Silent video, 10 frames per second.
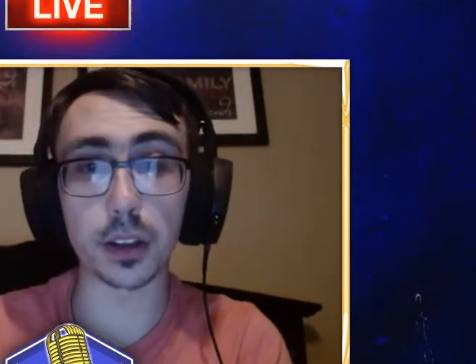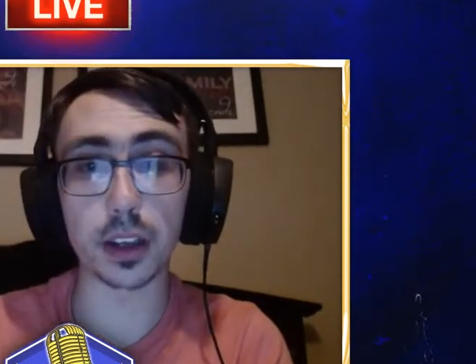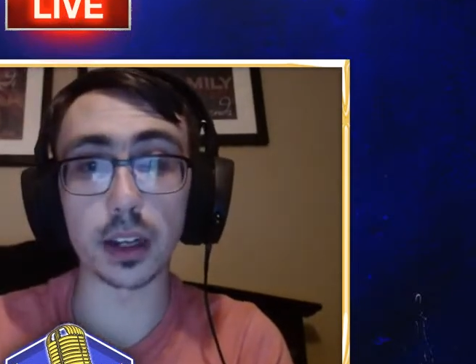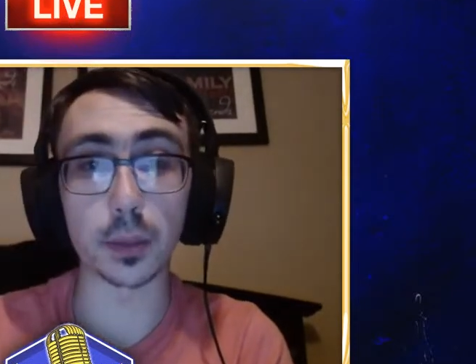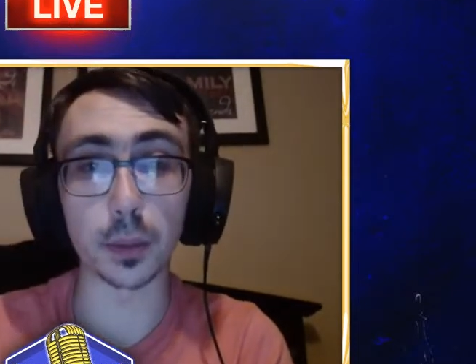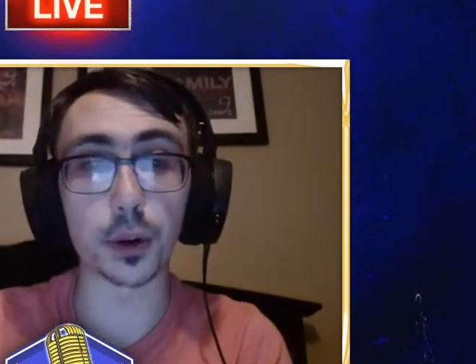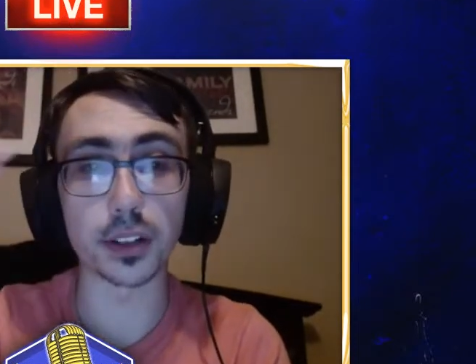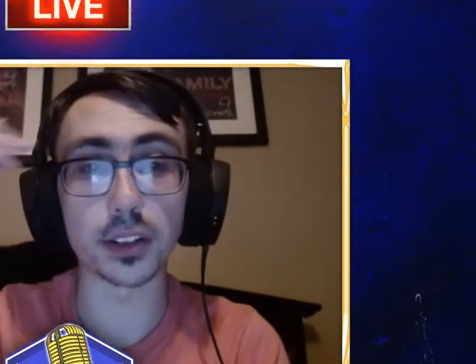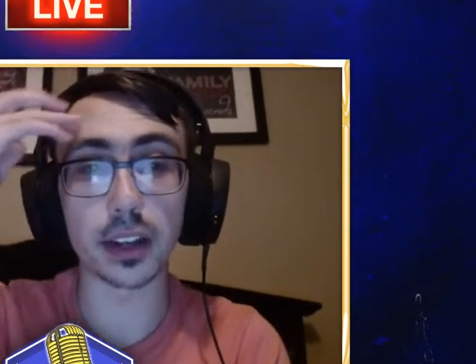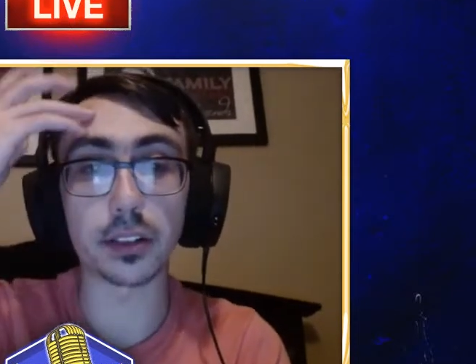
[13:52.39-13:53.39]
an
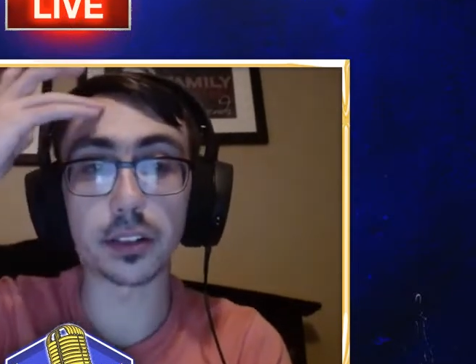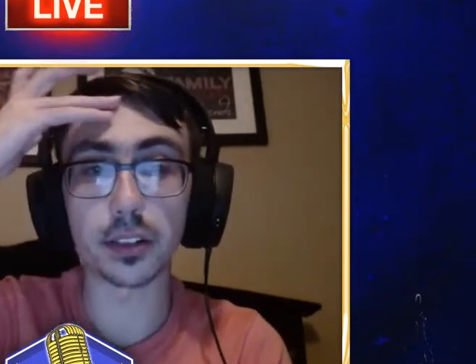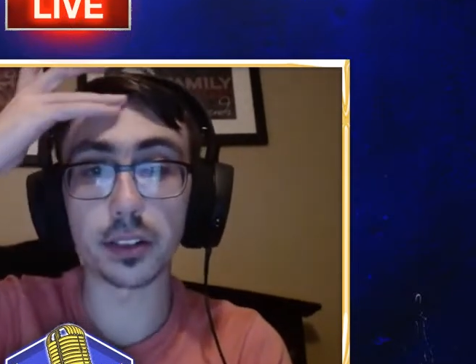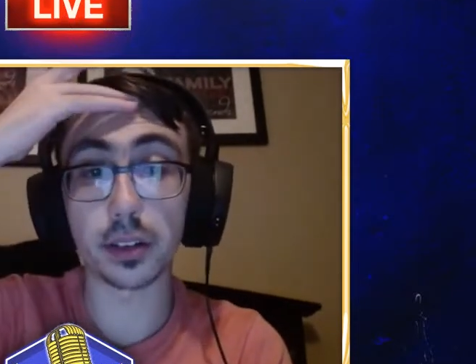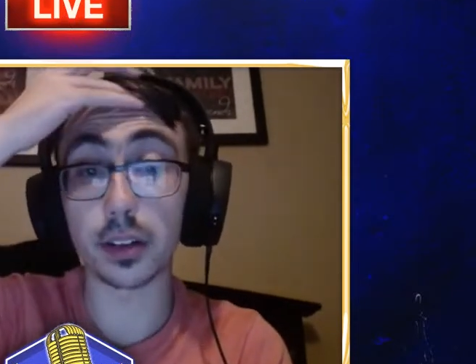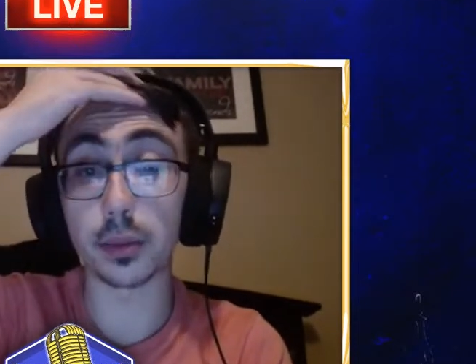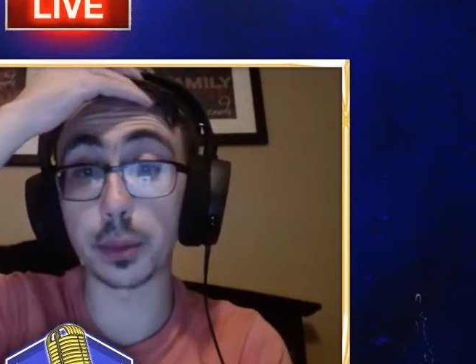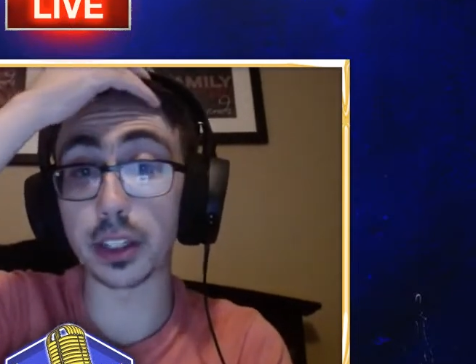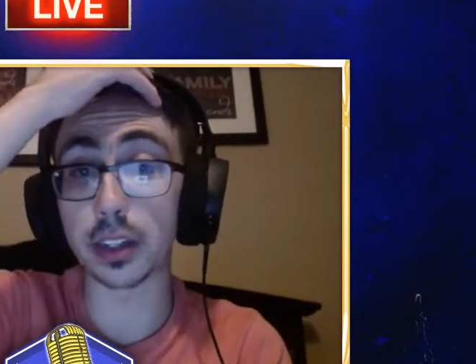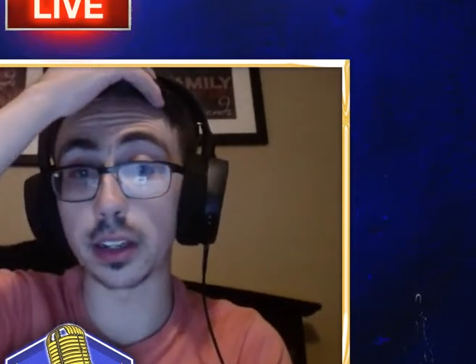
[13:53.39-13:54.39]
important title
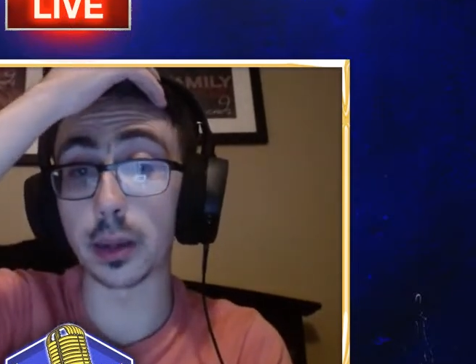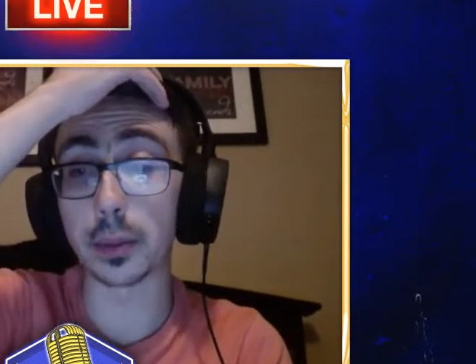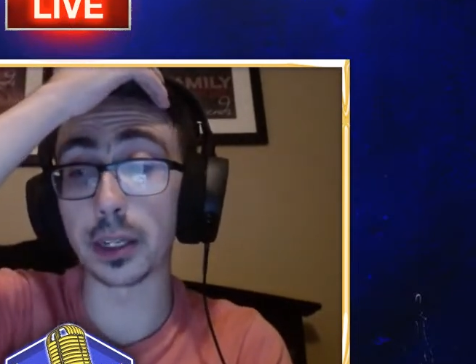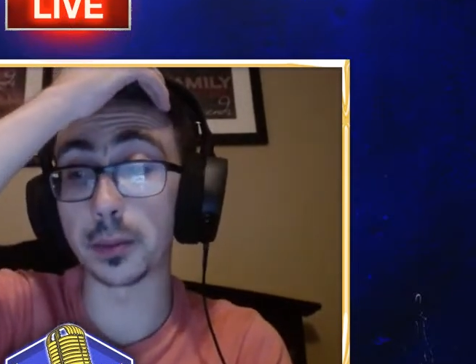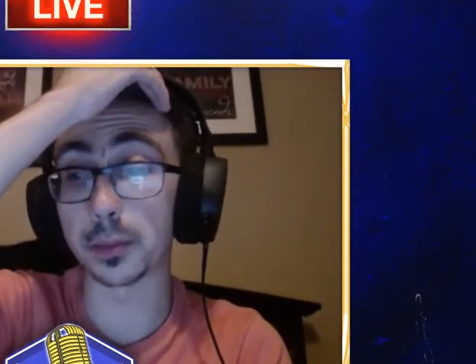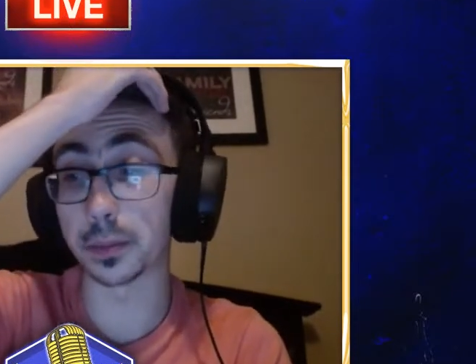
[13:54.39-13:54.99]
within the company.